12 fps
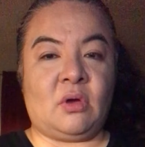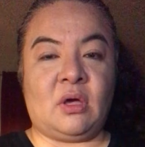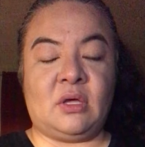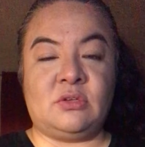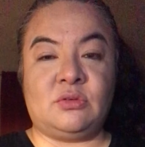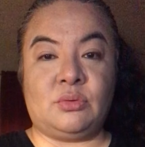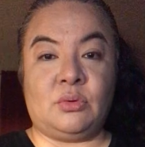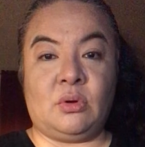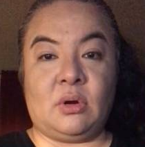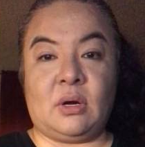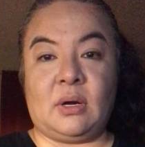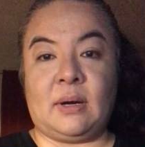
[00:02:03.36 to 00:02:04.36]

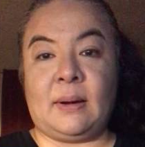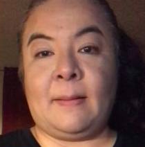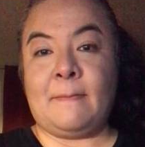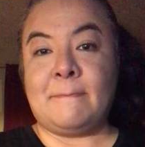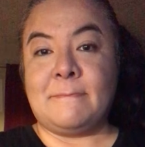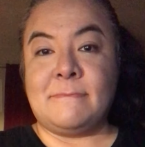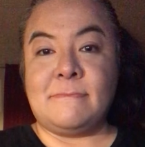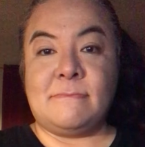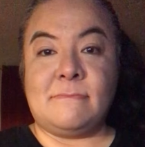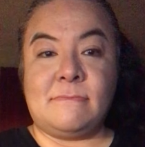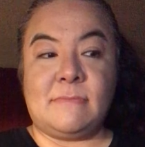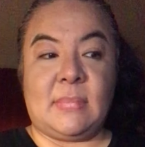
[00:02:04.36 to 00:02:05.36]
contour,
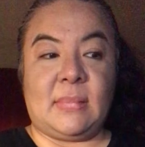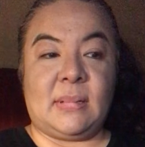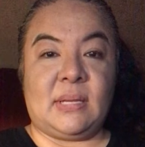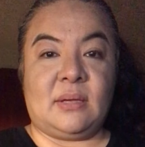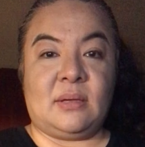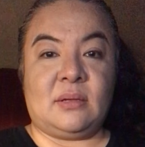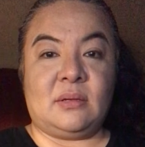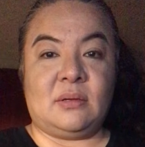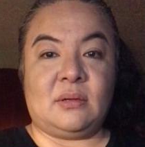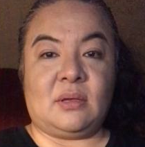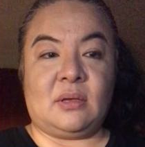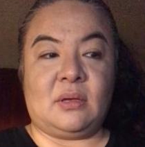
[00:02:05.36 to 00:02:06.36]

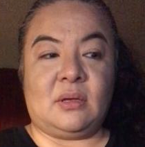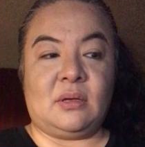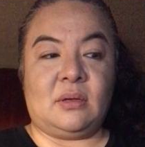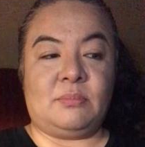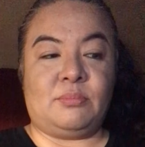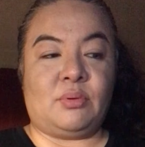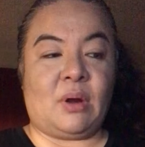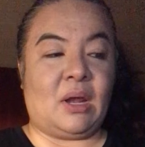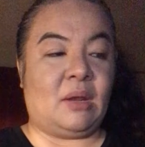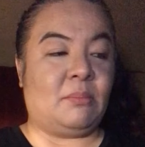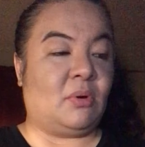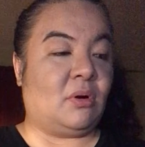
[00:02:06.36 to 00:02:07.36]
and
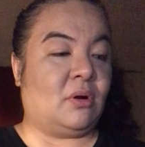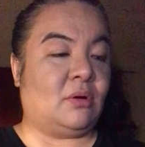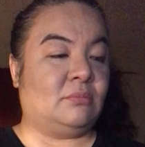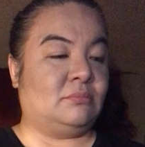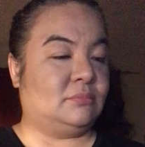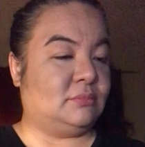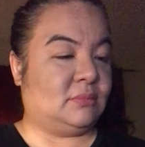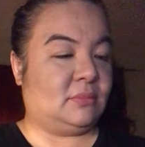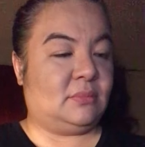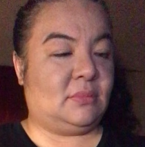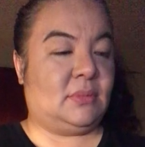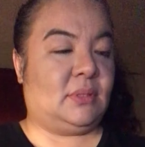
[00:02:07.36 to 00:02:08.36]
primer.
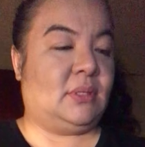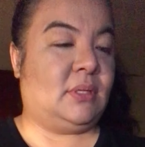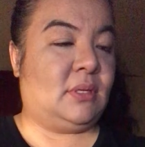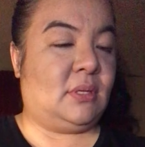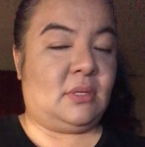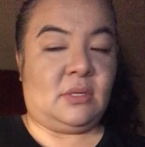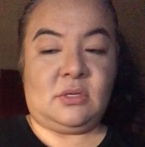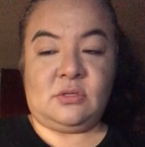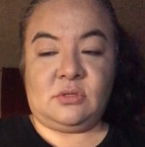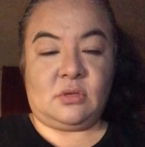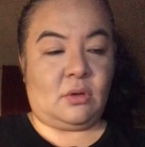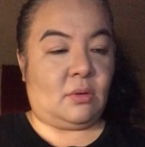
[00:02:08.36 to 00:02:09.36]

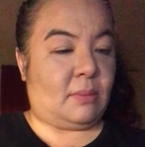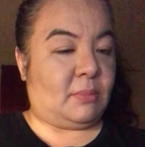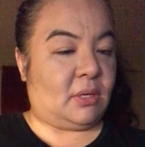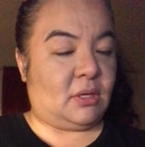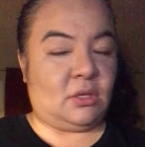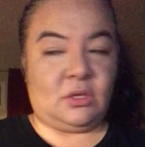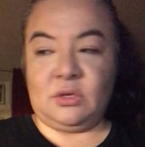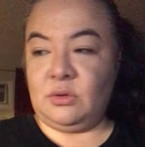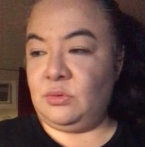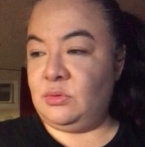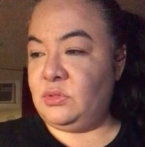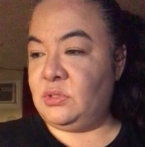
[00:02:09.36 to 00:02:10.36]
So I'm going to
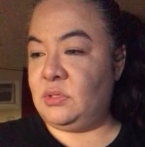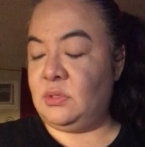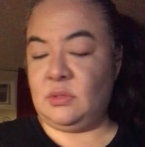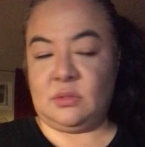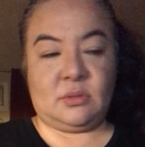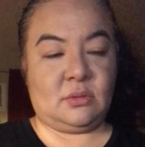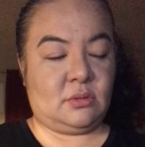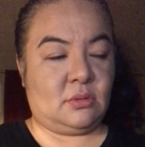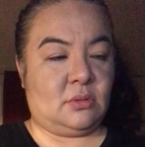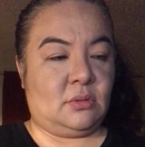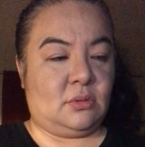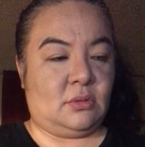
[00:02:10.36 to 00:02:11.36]
use,
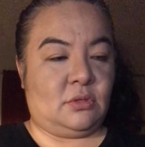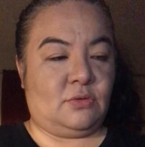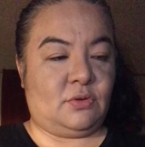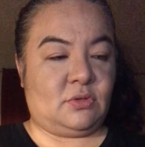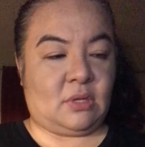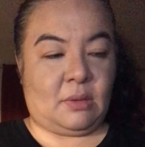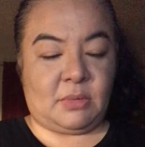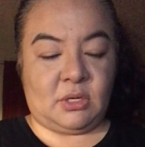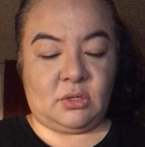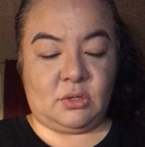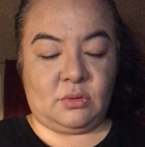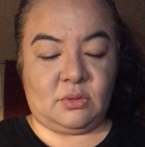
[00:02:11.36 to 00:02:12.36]
first thing I'm going
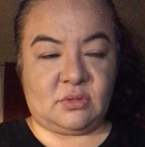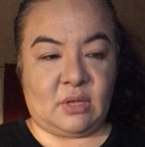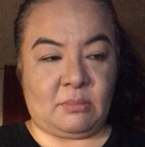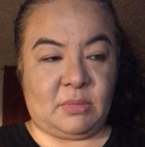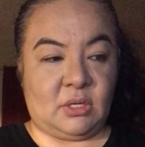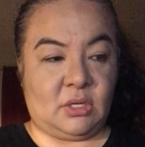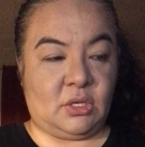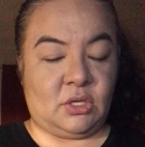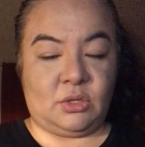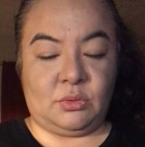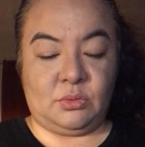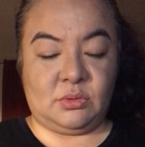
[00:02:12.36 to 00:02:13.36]
to do is I'm going to
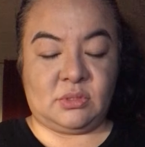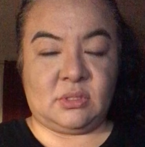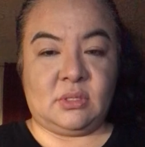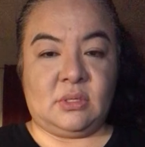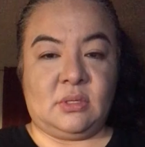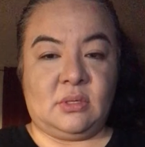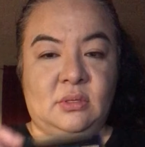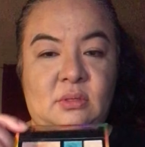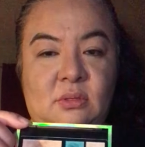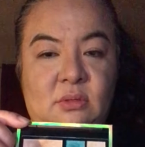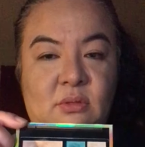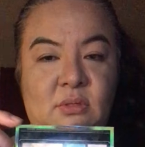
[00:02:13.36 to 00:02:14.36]
use
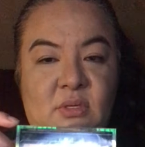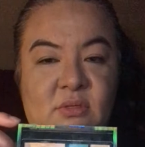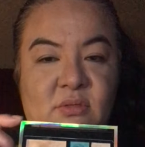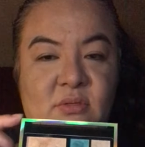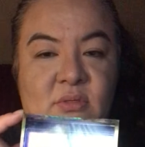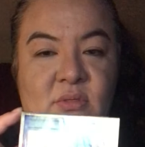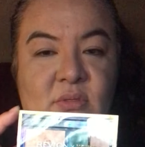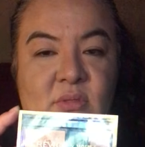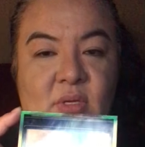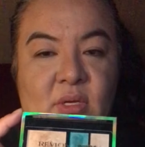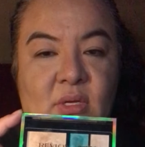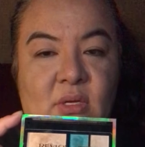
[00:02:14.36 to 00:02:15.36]
this
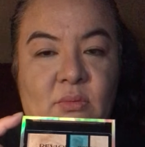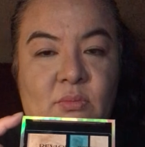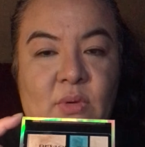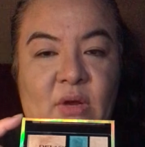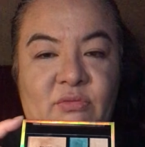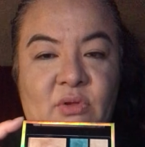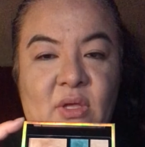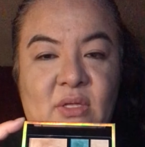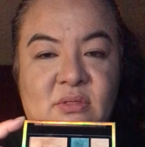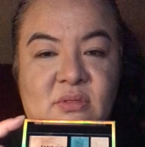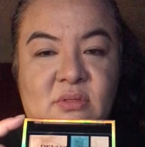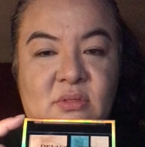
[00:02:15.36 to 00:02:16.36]

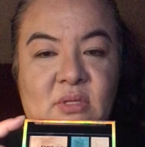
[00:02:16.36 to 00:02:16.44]
Revlon's